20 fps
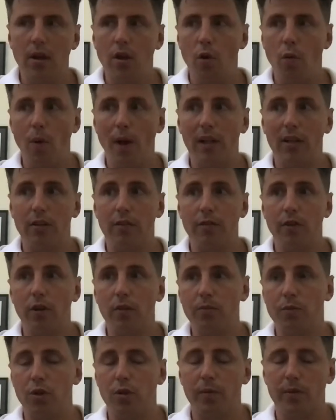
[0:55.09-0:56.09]
where to refer
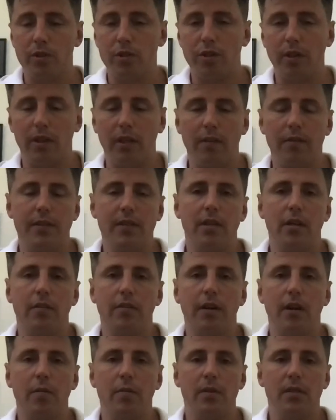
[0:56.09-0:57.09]
them to, which is generally a
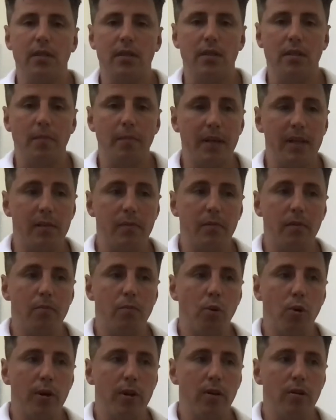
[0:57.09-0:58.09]
physiotherapist is the best
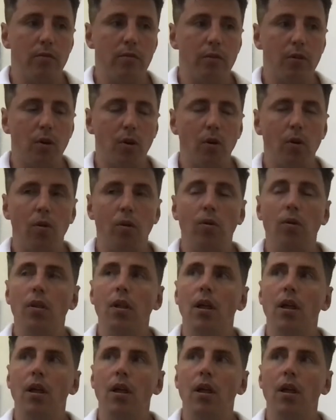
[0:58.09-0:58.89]
point of call.